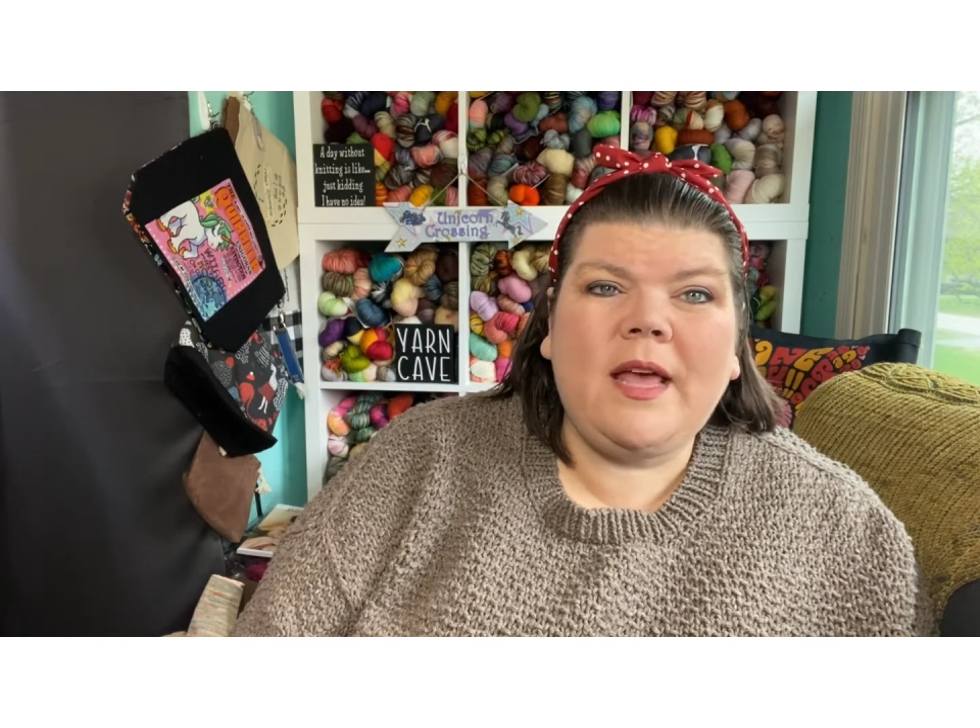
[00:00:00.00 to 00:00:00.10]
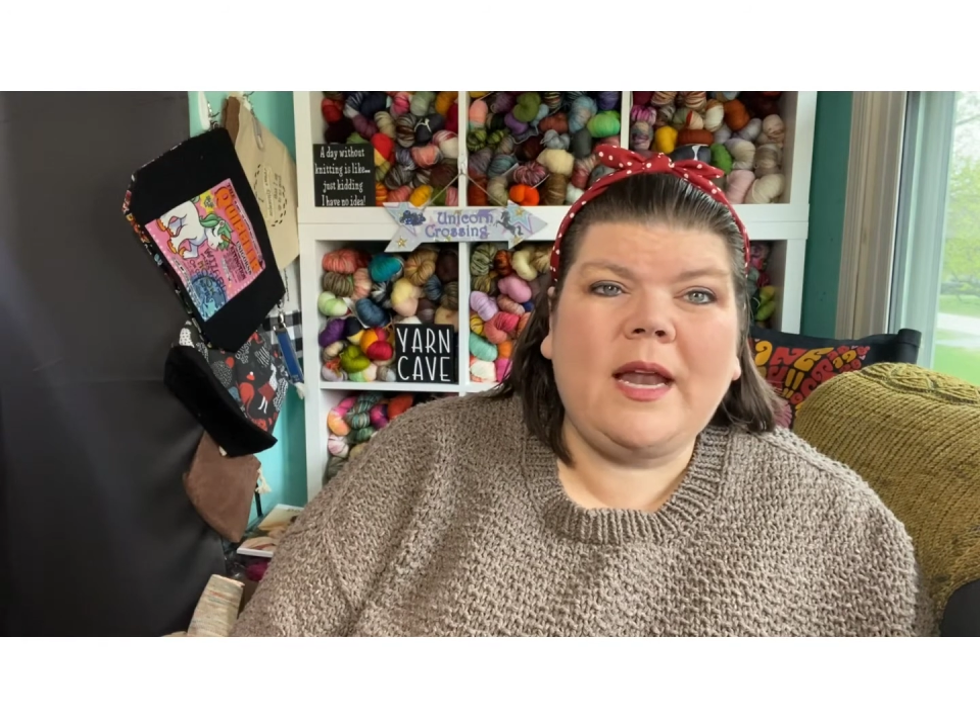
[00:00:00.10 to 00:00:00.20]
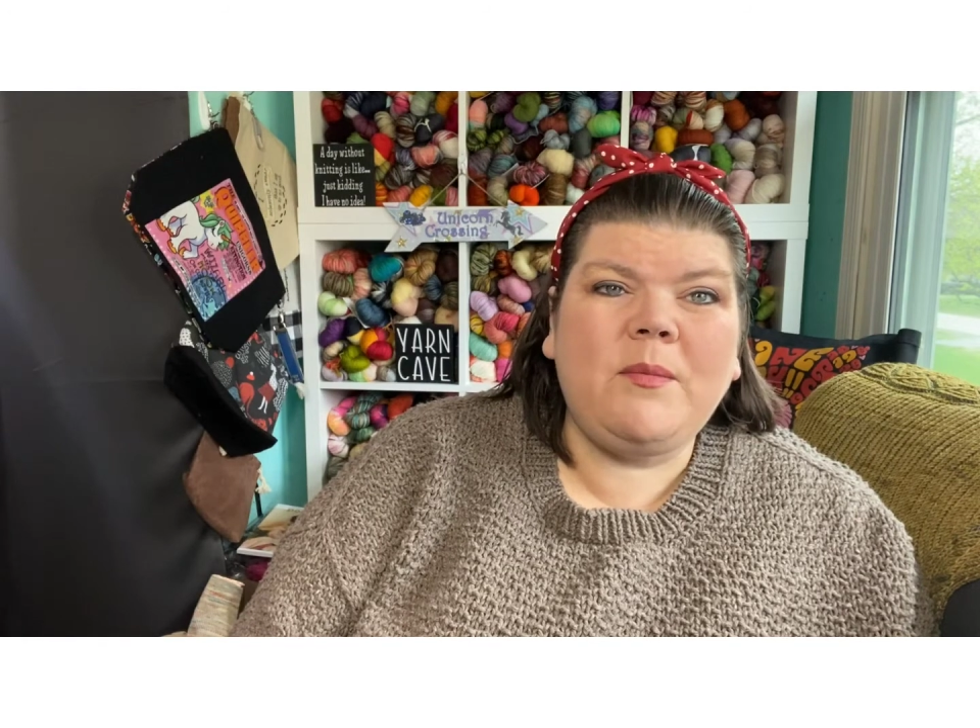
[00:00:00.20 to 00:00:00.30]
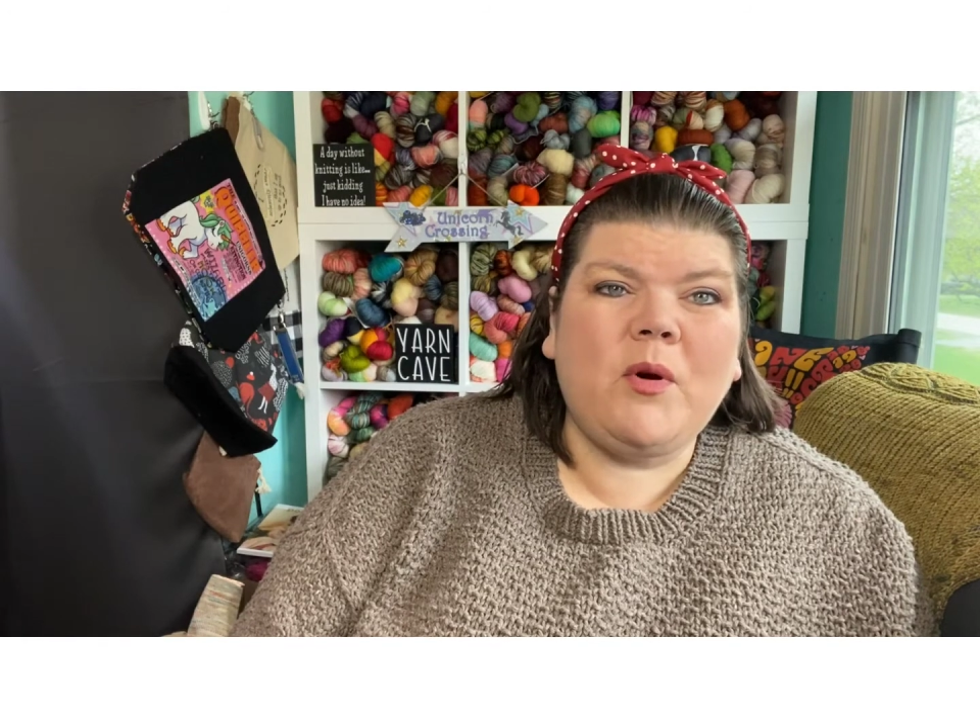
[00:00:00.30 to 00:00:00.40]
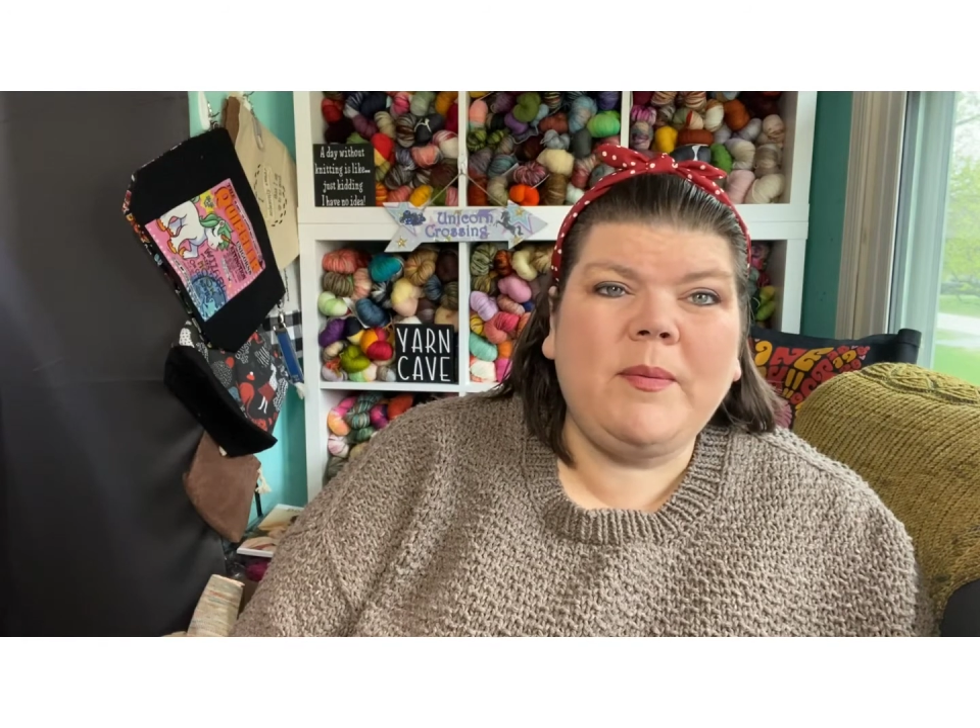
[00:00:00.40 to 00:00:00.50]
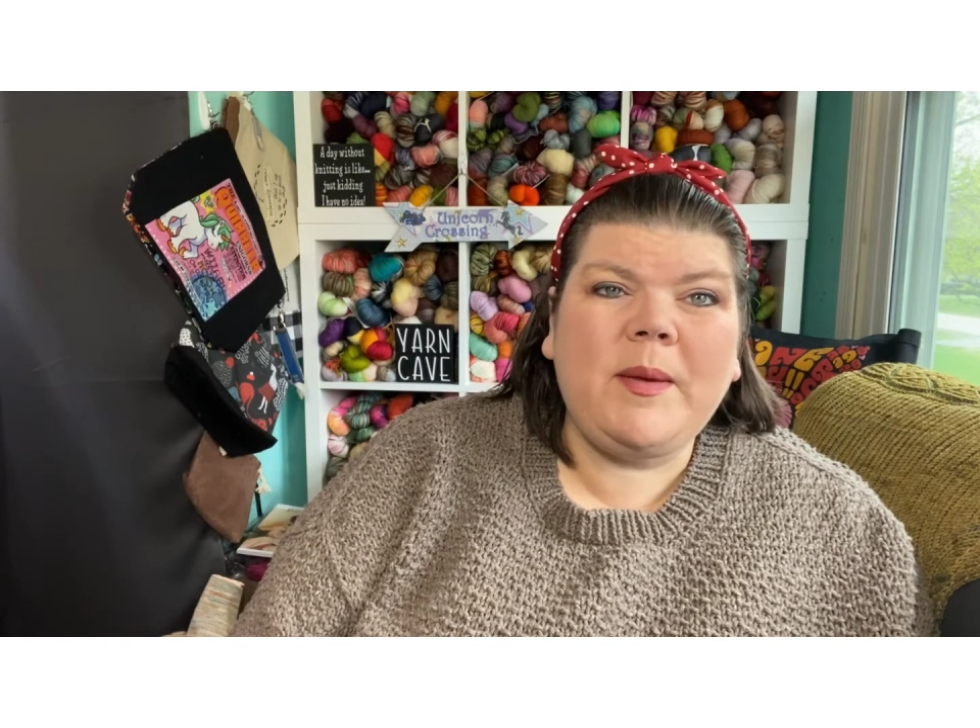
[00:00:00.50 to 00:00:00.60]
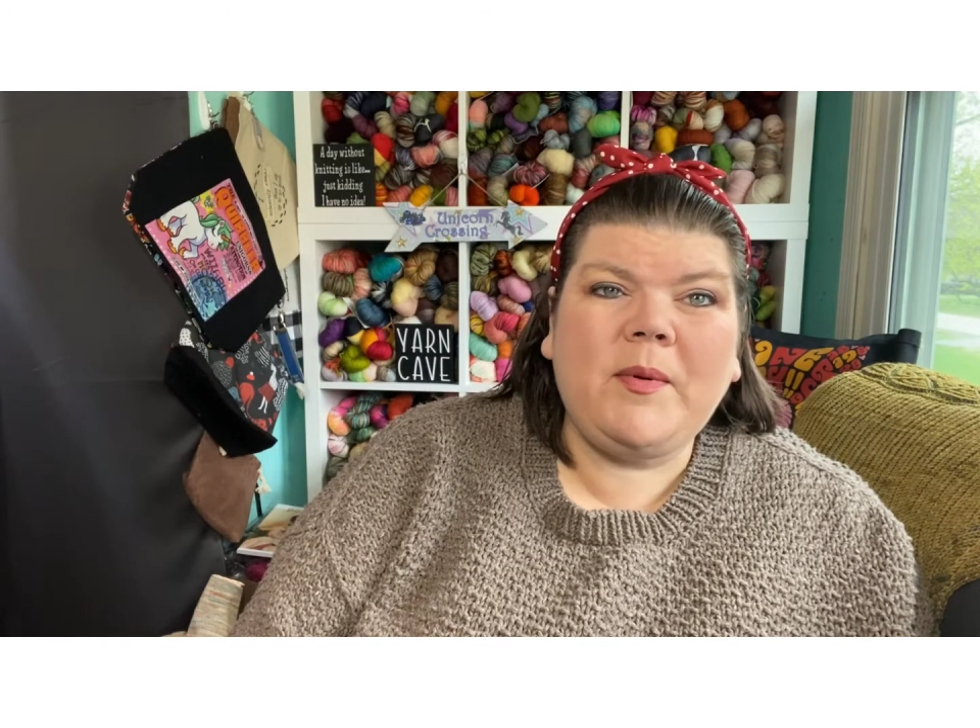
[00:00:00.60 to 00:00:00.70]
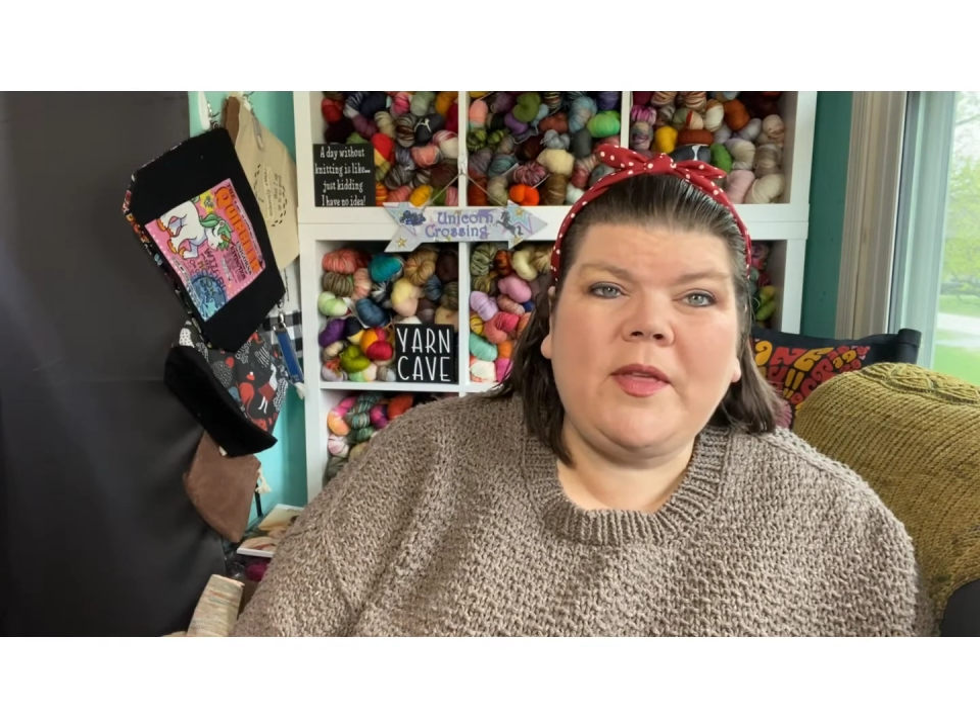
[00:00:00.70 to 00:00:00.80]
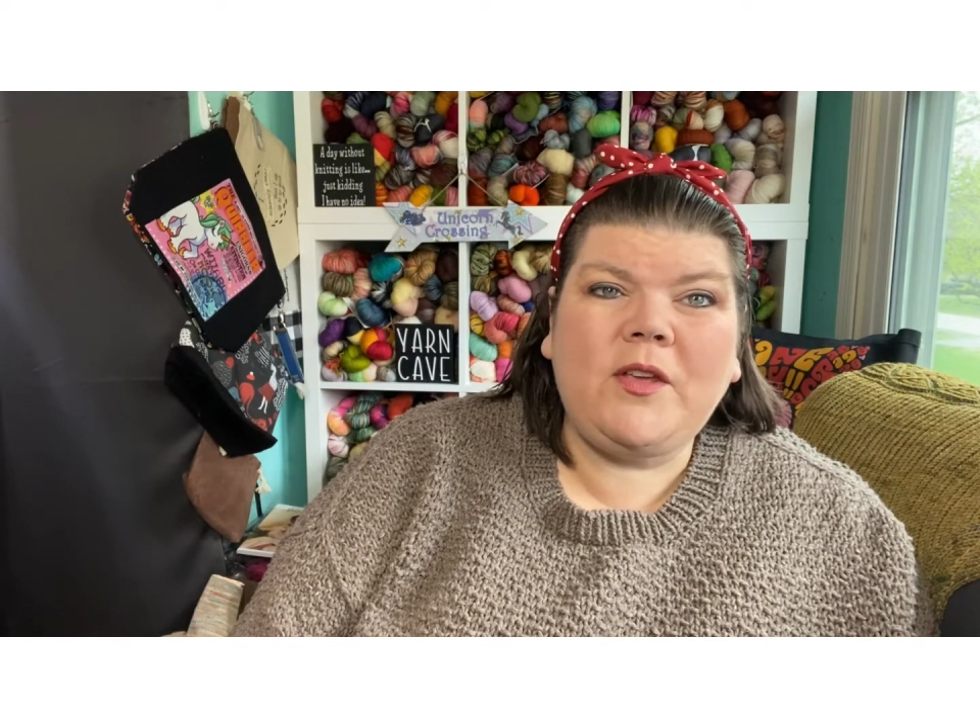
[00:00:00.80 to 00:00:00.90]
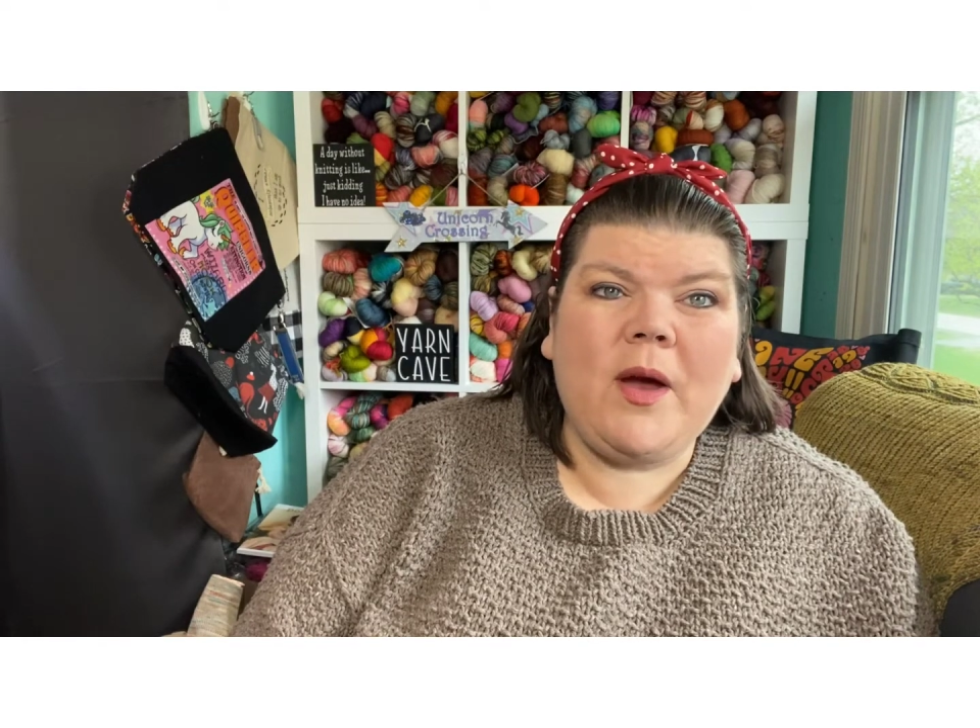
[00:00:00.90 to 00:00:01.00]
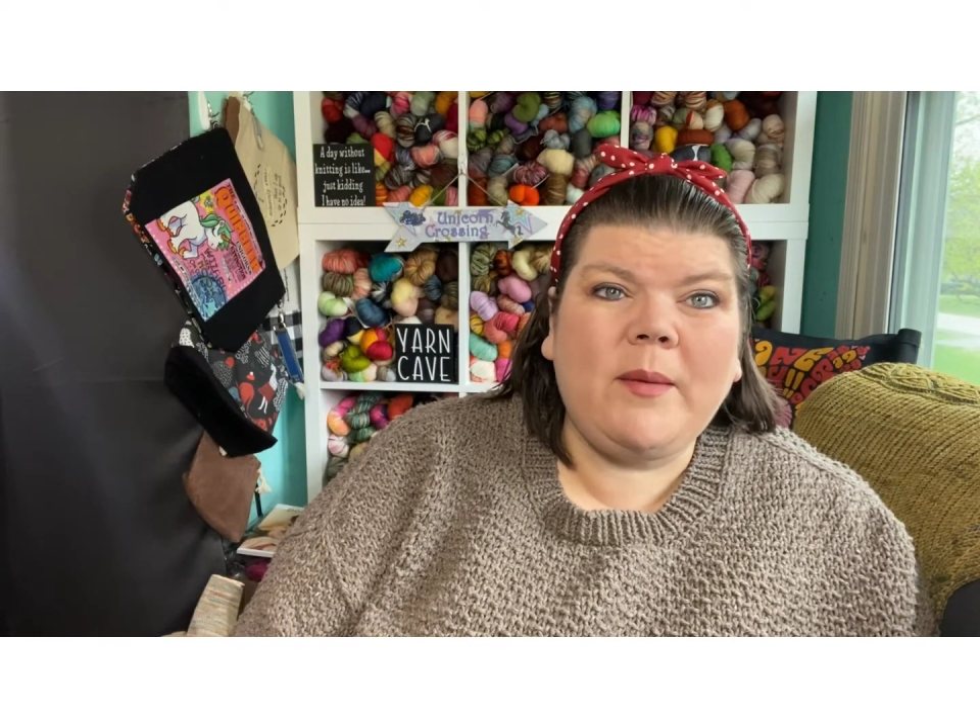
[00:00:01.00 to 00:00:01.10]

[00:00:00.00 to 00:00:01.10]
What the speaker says: any more people than you